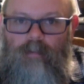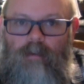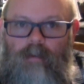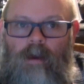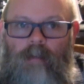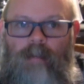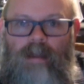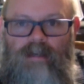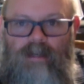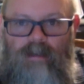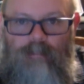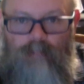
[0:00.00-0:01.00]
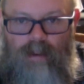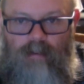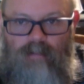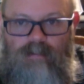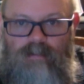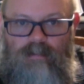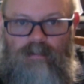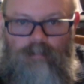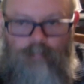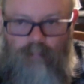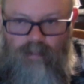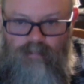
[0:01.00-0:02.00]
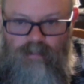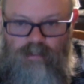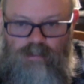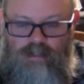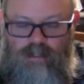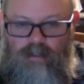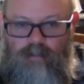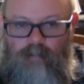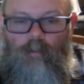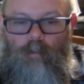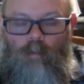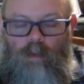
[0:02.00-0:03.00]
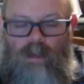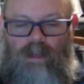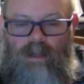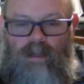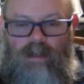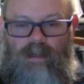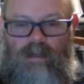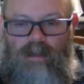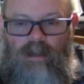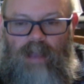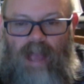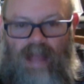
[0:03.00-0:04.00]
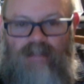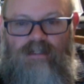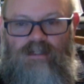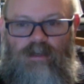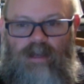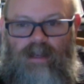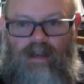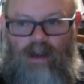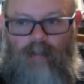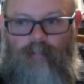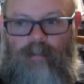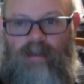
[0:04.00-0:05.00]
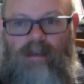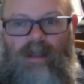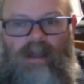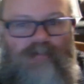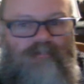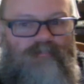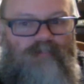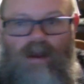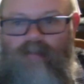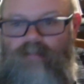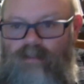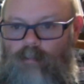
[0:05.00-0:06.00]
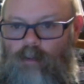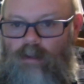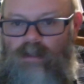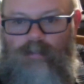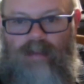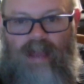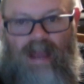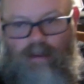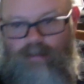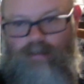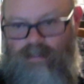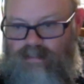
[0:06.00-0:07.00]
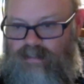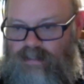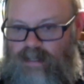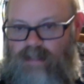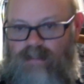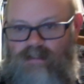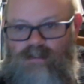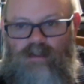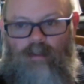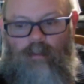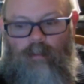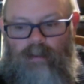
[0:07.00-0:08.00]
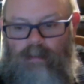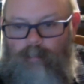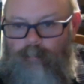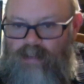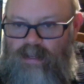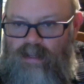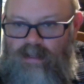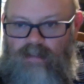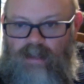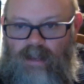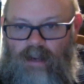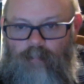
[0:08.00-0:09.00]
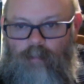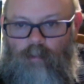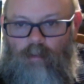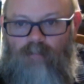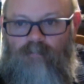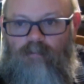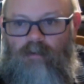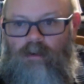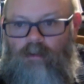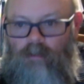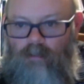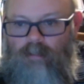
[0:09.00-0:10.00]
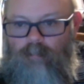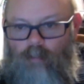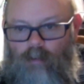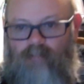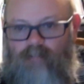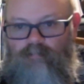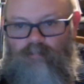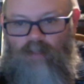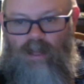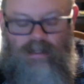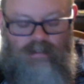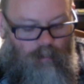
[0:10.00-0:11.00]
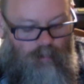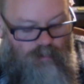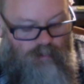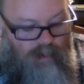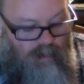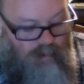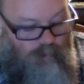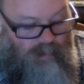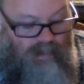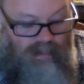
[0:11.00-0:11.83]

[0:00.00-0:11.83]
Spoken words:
ending in Paris the previous year, we had to get up at like 5 in the morning to be out at 6 so that way we could be at the airport for an early morning flight, which meant we didn't